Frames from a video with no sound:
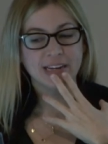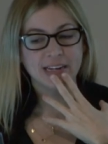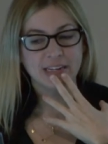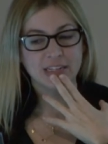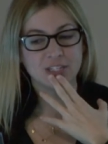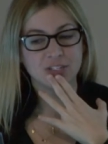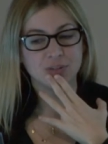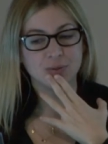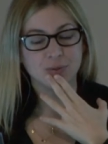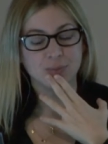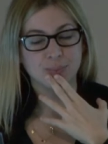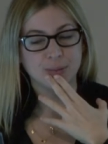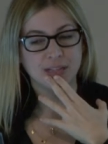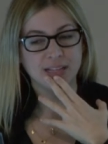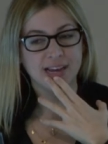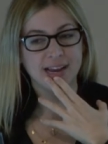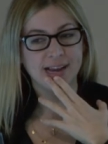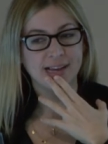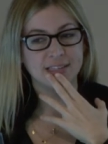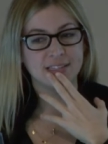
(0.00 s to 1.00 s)
it into a
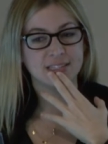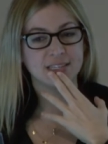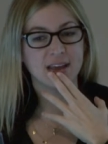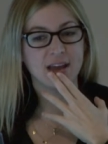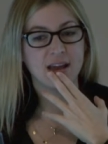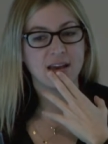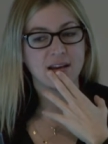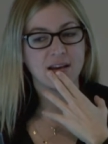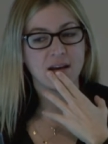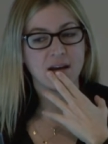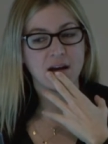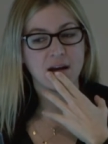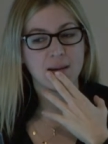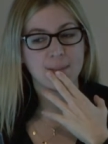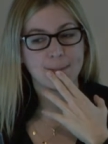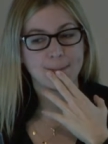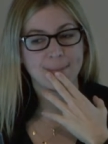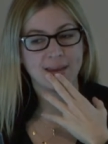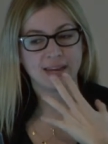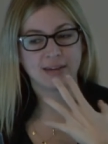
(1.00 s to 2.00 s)
place and
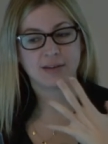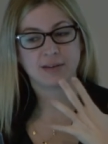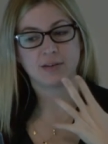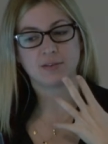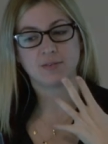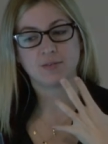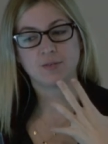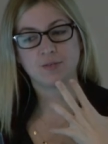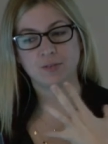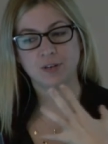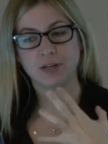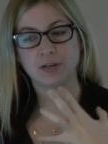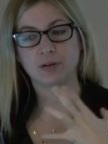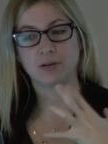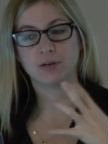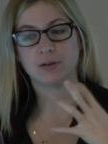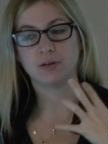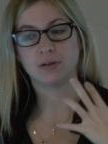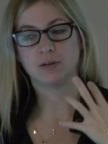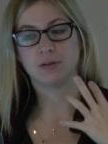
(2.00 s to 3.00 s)
not make it
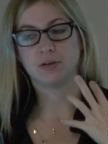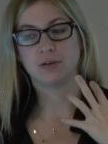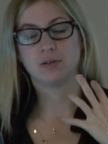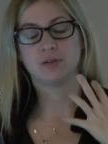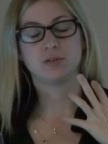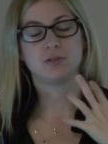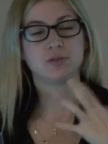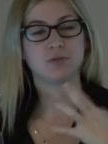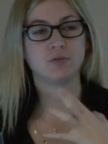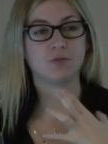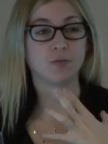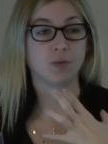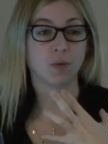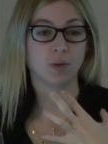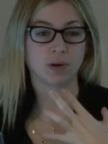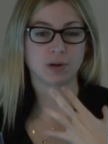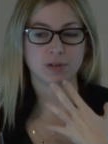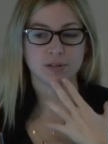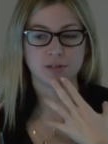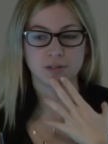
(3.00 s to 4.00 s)
feel
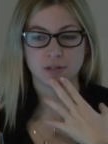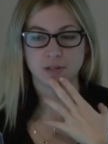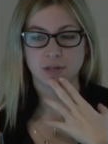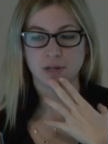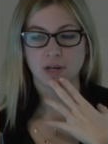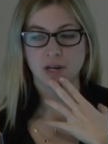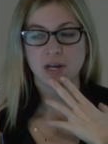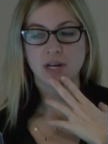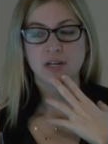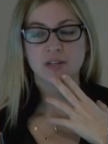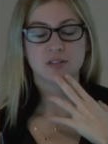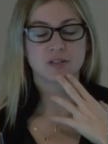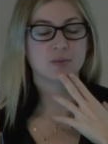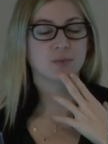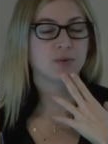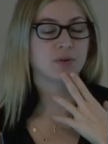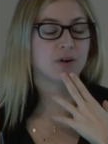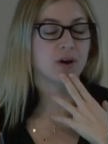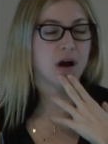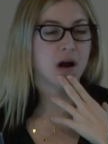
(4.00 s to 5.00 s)
forced? So,
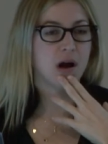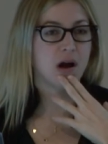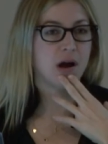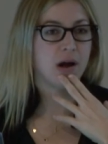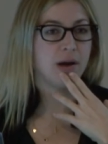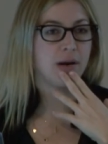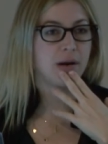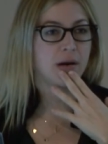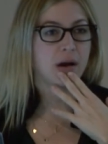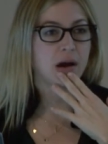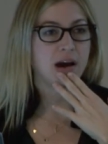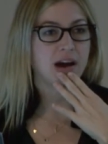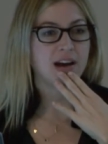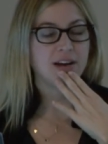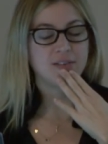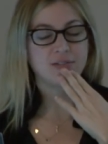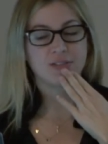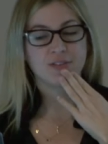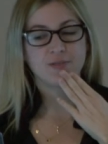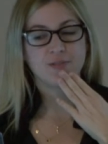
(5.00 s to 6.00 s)
we're on
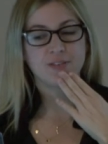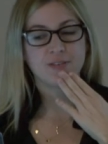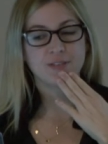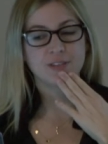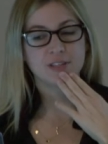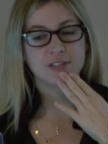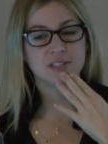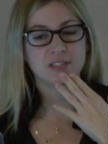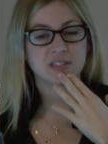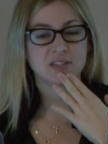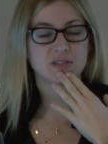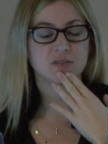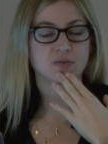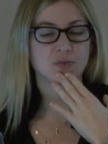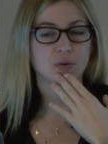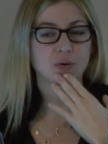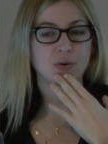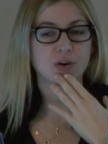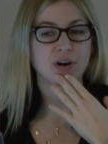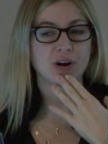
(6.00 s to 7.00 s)
uh, the fifth and sixth
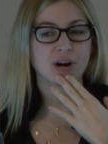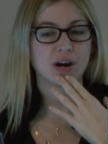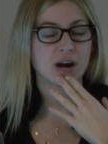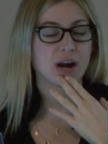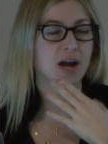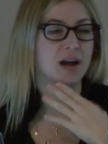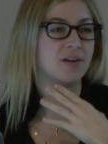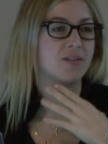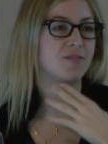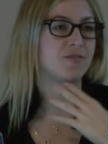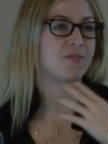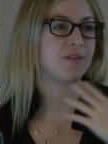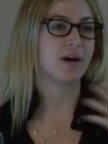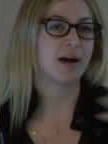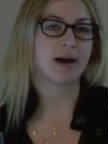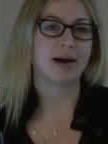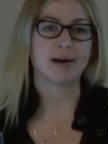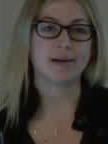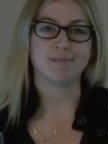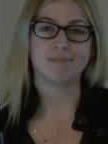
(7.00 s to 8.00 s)
floor of
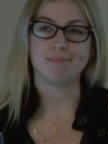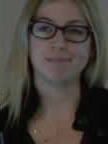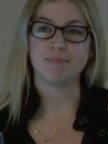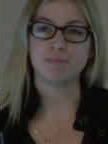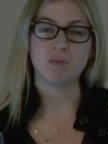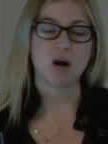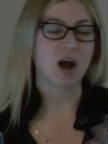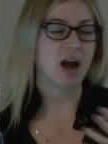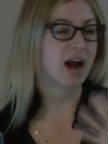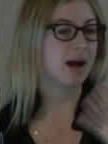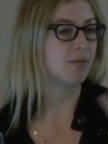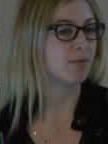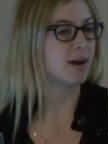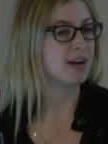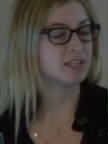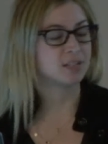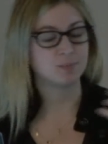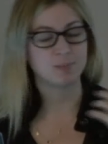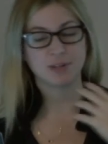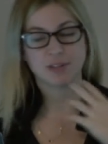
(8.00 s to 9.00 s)
a high
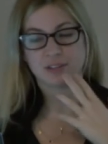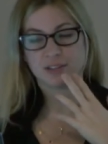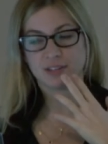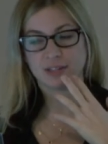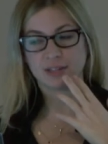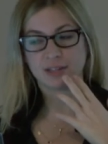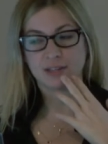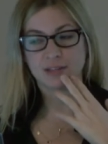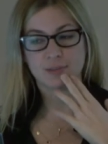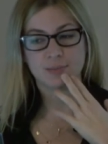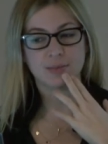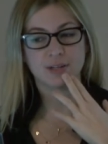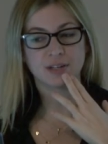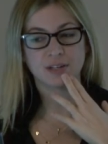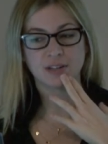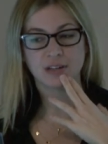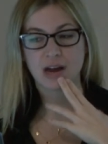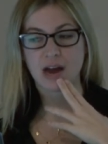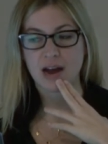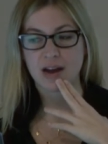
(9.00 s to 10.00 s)
rise building in the
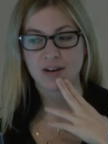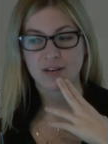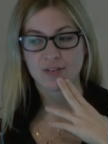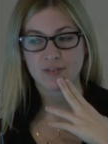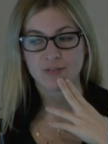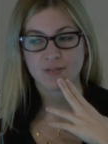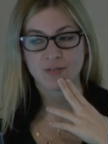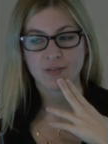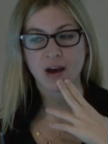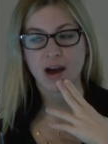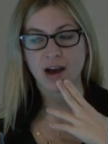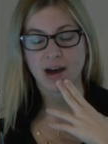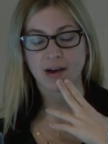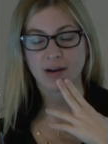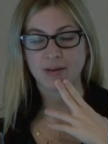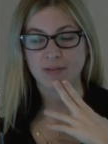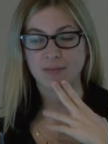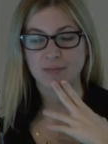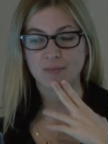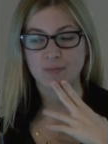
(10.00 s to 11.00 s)
middle of
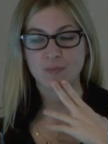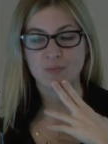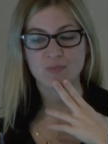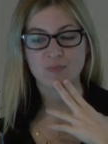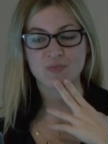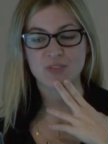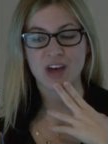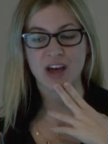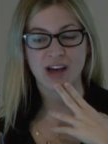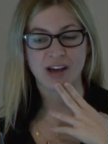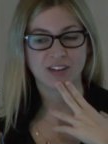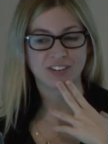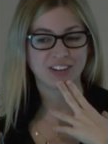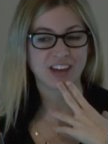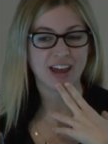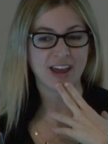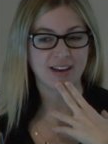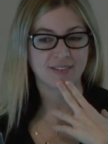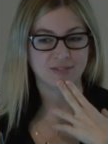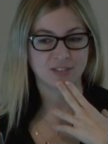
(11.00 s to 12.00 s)
uh, the
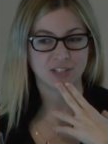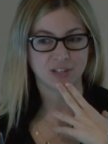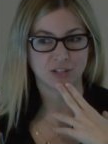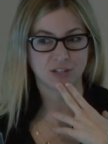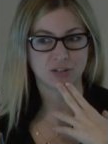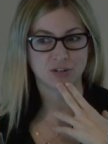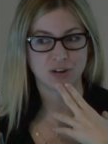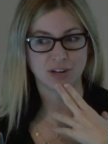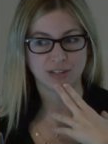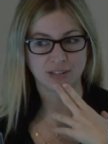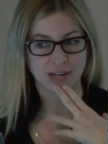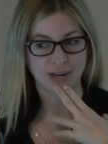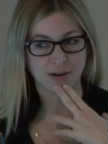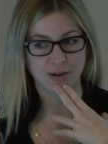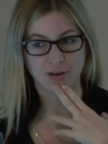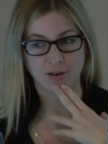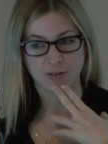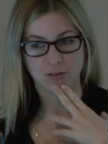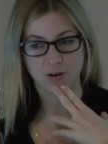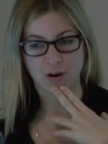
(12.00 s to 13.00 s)
LKF district in
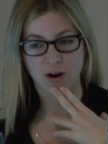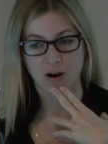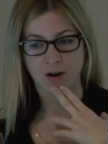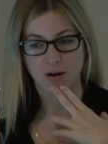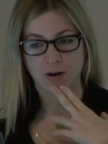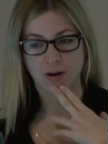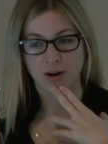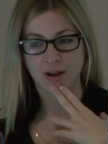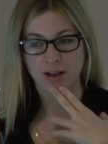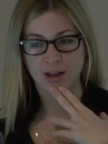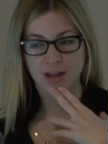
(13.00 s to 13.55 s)
Hong Kong.